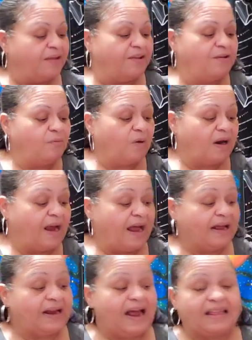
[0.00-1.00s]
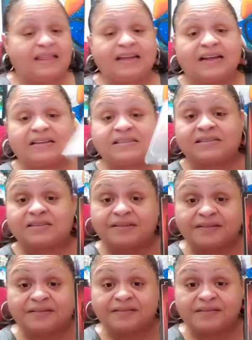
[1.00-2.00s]
You want to act like this
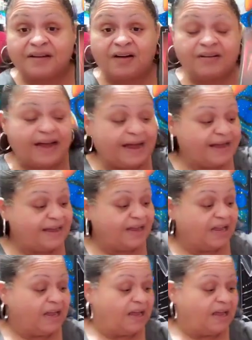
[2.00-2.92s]
okay